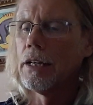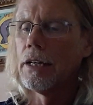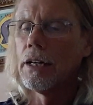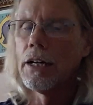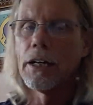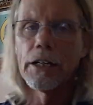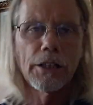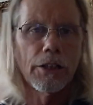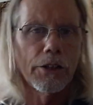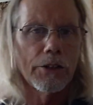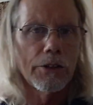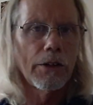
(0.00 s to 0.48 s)

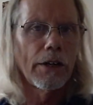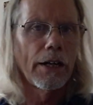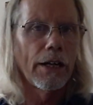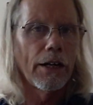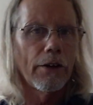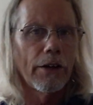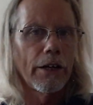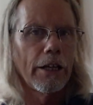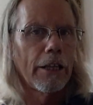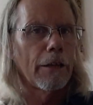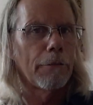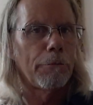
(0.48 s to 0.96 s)
Another
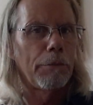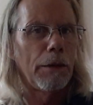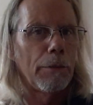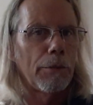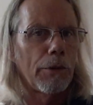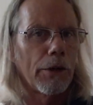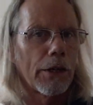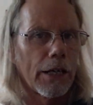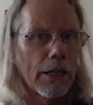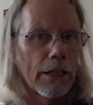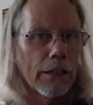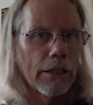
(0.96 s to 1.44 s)
area that
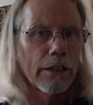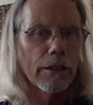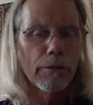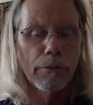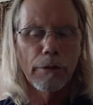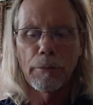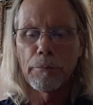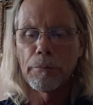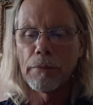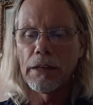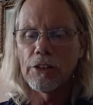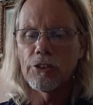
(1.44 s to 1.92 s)
people get a little
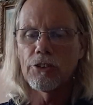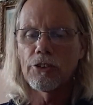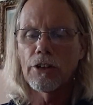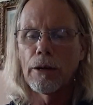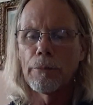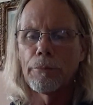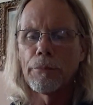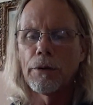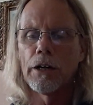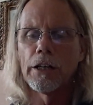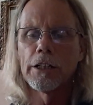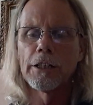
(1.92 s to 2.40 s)
bit messed
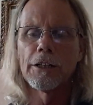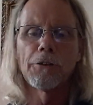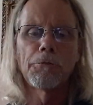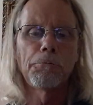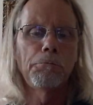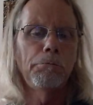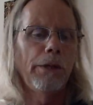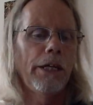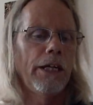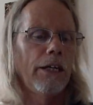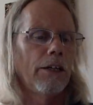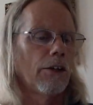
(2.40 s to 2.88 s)
up on is
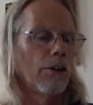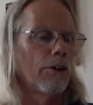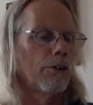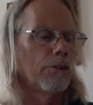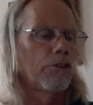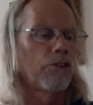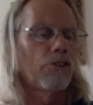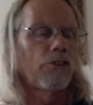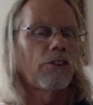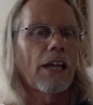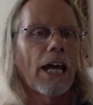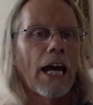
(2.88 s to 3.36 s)

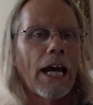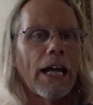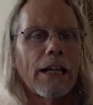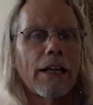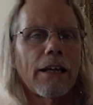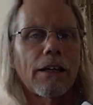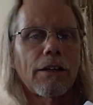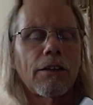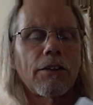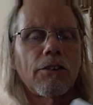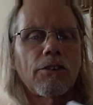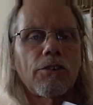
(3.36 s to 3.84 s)
Pitot-Static